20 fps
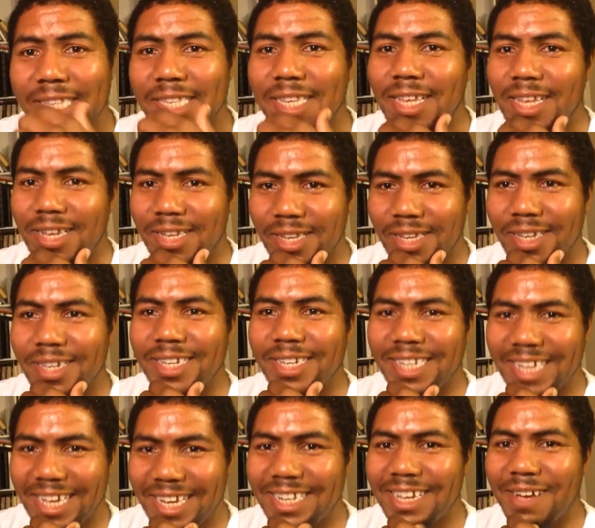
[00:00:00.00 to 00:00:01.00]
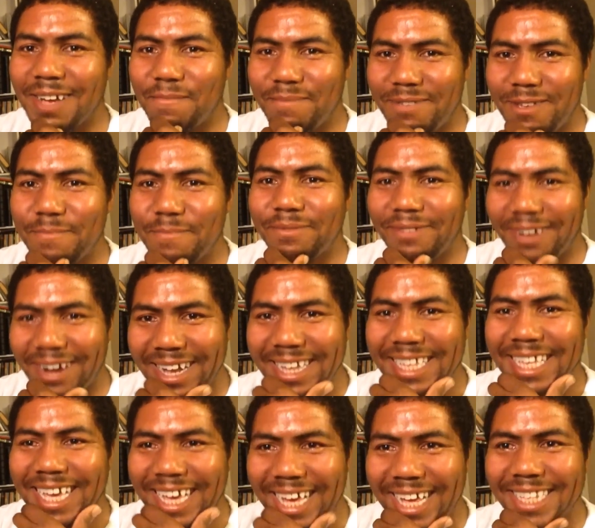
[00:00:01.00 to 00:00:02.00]
into the JW
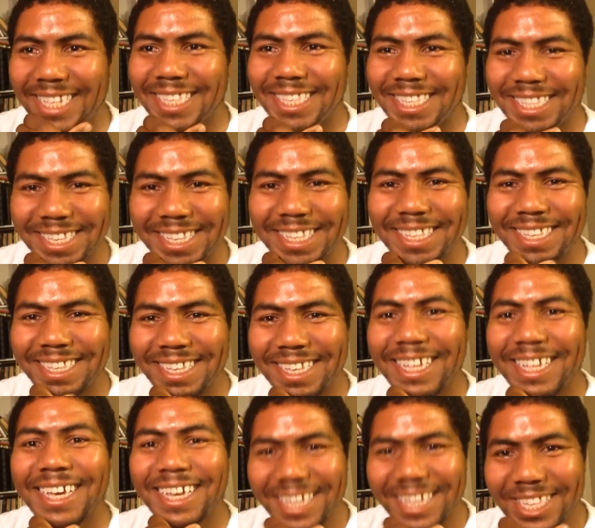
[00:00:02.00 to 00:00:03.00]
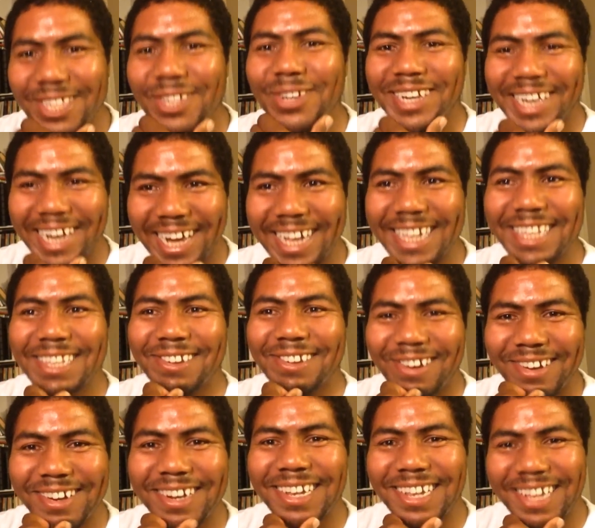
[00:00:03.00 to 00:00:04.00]
broadcast. You guys are
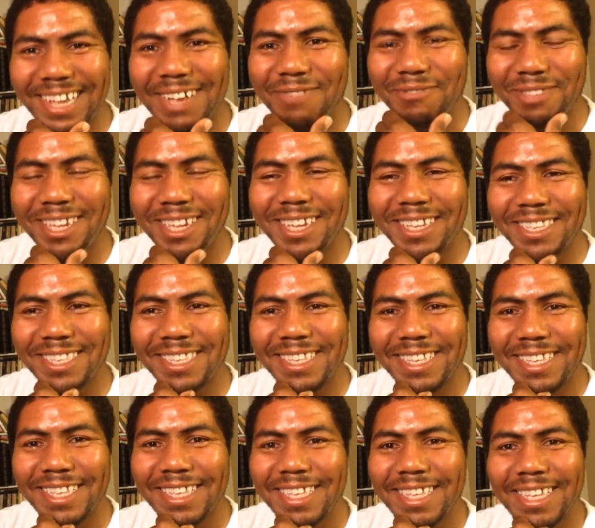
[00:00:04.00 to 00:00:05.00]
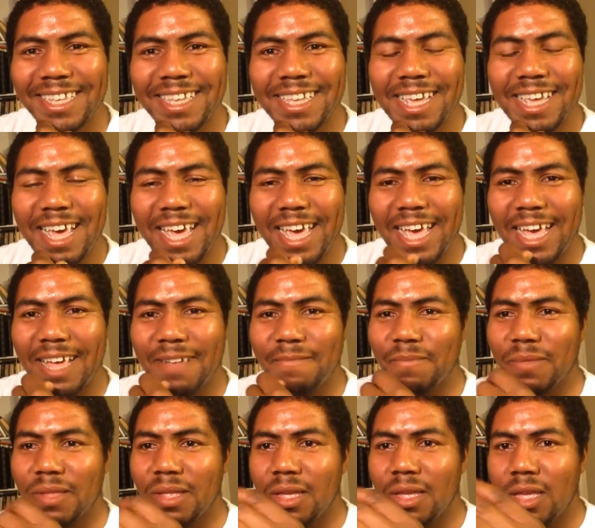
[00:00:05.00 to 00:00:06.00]
gonna love this. And
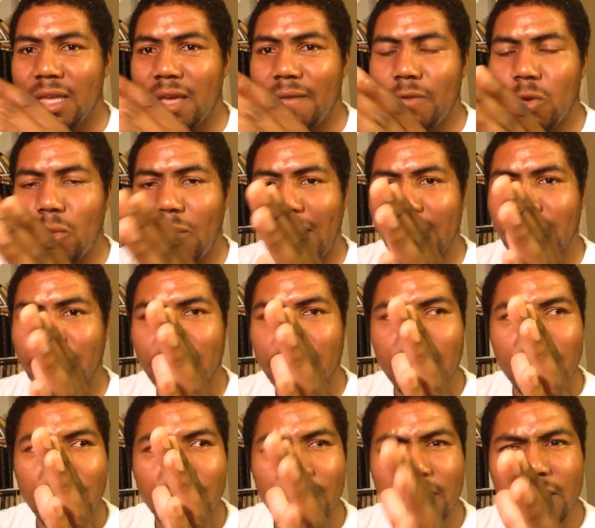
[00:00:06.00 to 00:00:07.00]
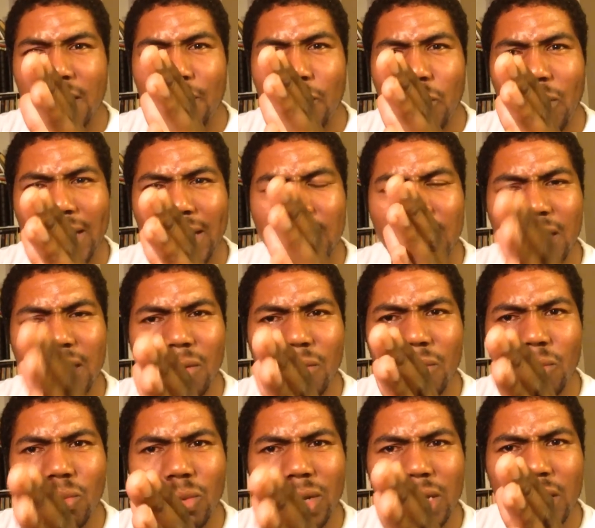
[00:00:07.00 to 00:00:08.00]
if you watched the December, I think
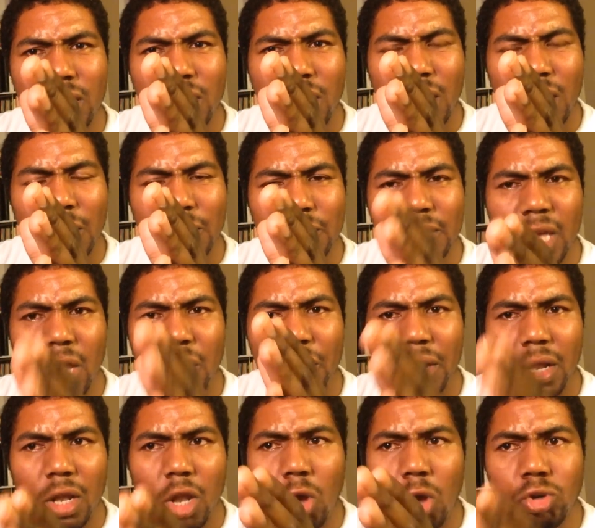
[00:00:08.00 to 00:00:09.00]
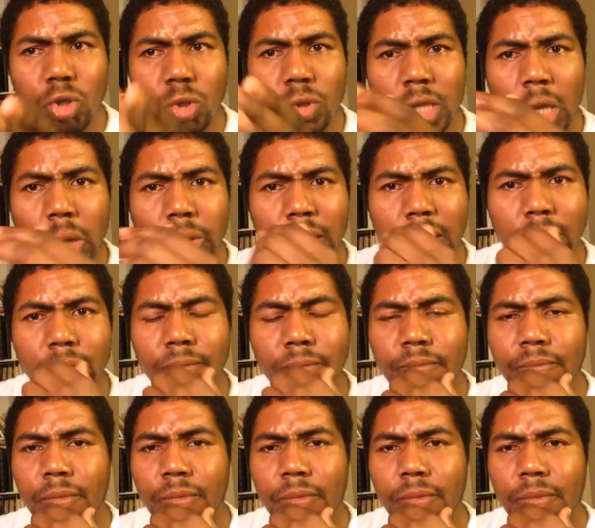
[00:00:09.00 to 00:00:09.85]
when Garrett Loesch was on there,